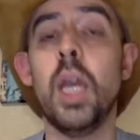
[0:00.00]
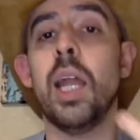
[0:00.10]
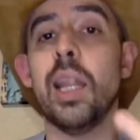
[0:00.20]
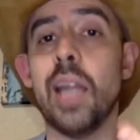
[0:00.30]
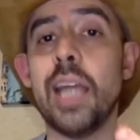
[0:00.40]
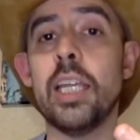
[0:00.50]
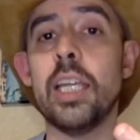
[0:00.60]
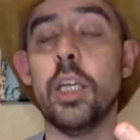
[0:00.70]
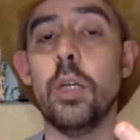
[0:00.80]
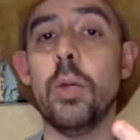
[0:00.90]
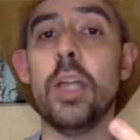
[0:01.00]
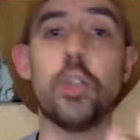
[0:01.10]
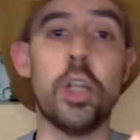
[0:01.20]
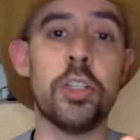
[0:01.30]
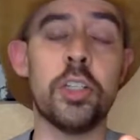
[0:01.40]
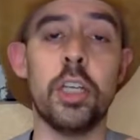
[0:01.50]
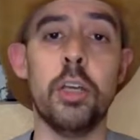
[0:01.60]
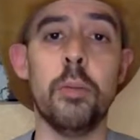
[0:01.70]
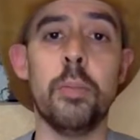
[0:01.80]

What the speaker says: liking you, and trusting you.